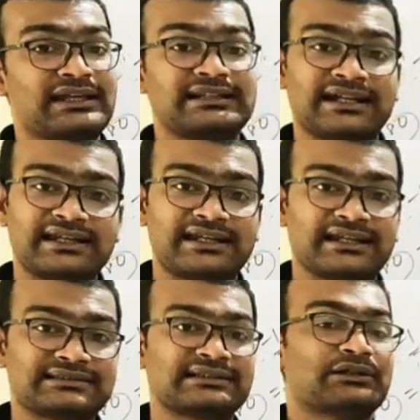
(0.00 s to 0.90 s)
In that
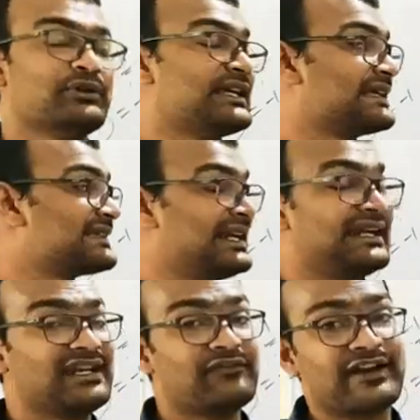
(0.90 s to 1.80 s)
case, we assign
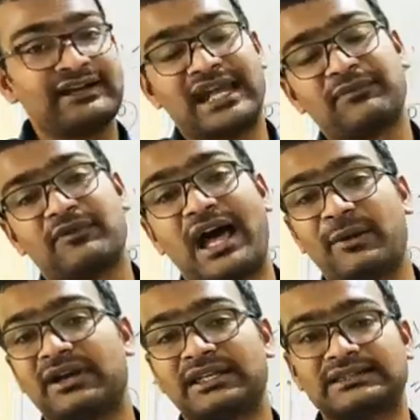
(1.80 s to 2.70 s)
different type of
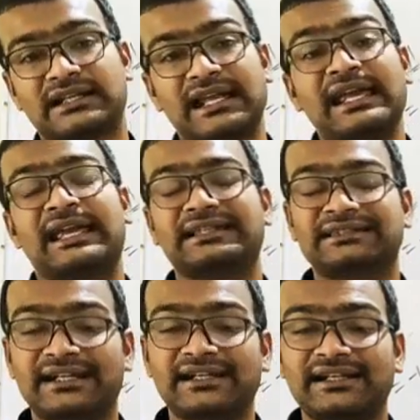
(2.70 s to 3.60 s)
hybridization, and
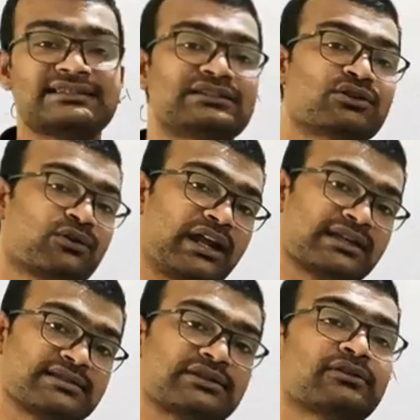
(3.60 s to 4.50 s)
that is known
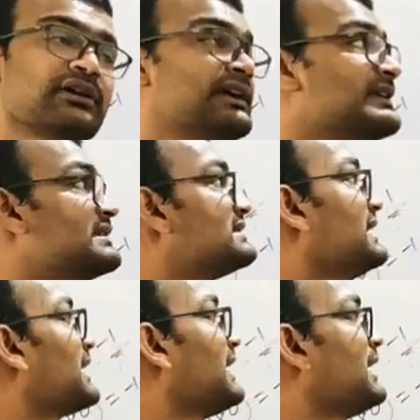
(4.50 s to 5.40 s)
as your
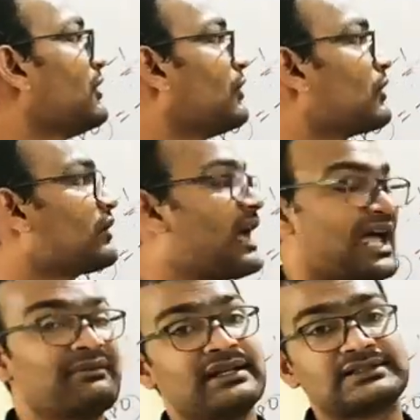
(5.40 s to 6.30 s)
second order
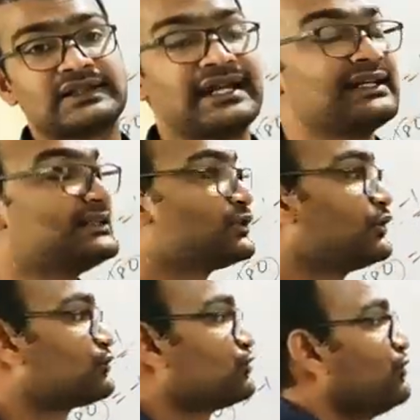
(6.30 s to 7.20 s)
hybridization, and it is also